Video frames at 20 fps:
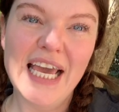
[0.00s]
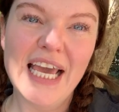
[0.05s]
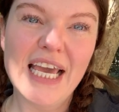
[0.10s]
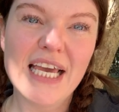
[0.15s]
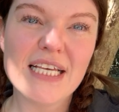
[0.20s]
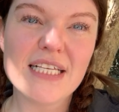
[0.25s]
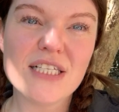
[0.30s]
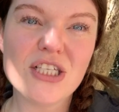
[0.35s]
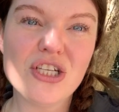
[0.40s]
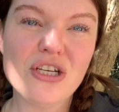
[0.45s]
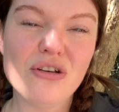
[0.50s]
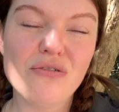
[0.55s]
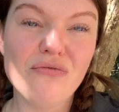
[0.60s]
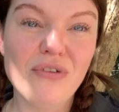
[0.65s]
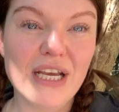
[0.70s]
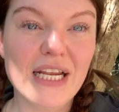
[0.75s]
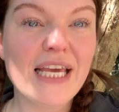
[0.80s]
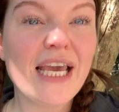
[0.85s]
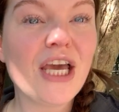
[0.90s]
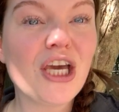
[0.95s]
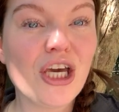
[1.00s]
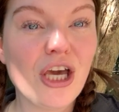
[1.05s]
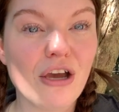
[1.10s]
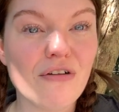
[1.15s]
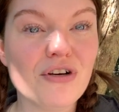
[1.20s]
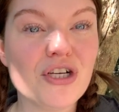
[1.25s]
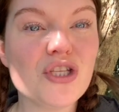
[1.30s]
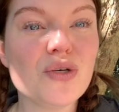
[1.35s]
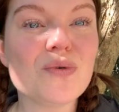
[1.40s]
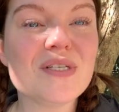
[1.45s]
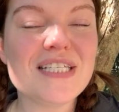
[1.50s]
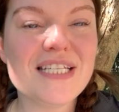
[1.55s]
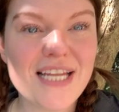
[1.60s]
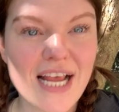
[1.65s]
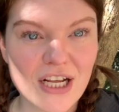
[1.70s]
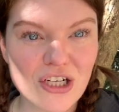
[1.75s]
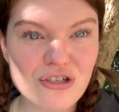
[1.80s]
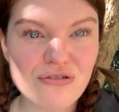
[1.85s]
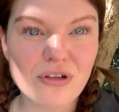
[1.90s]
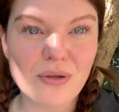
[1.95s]
is to really encourage those
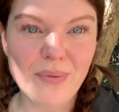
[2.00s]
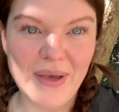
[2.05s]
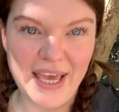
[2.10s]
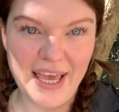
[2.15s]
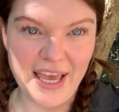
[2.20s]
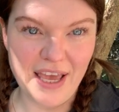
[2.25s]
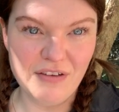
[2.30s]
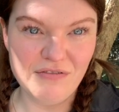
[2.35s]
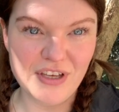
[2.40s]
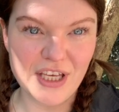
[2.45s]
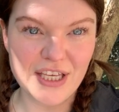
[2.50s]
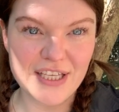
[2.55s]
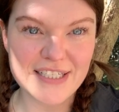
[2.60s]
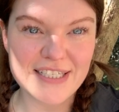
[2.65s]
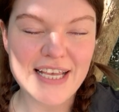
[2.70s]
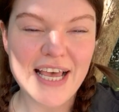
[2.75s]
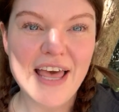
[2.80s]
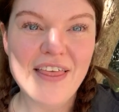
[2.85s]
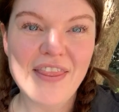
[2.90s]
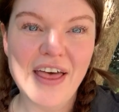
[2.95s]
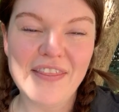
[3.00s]
natural behaviors